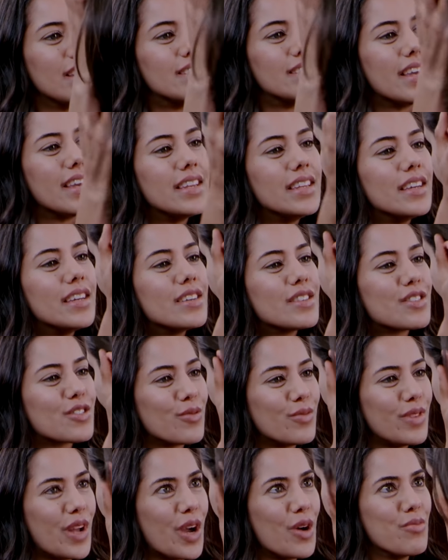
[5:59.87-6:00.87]
ten years
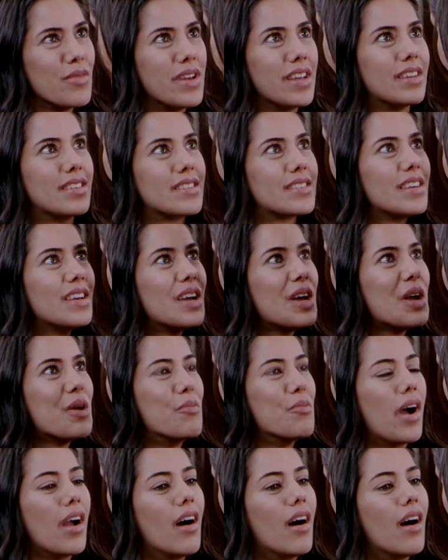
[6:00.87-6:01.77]
from now makes my